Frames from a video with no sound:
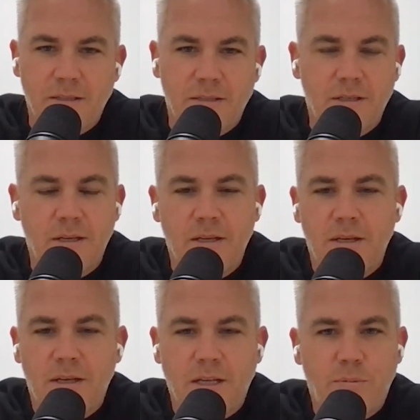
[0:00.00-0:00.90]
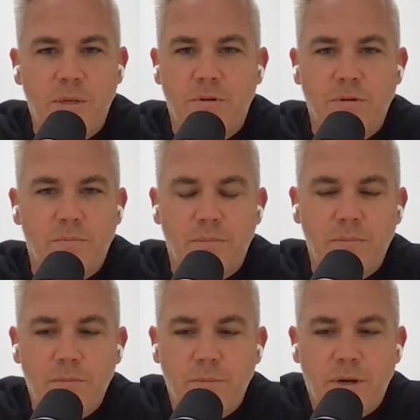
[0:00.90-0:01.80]
It's people
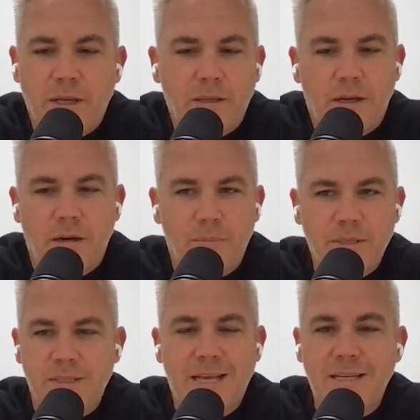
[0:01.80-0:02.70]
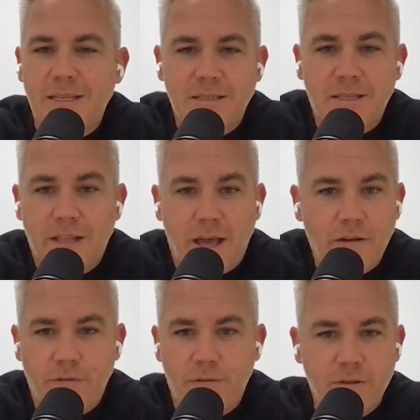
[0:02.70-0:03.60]
bringing their business ideas to
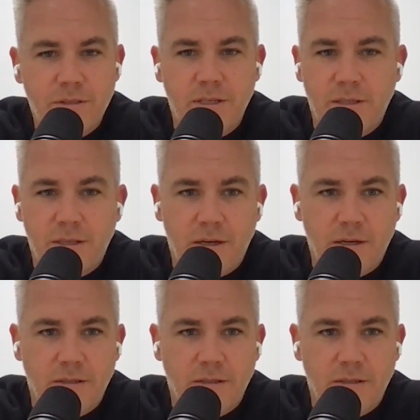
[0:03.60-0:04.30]
life, sitting there.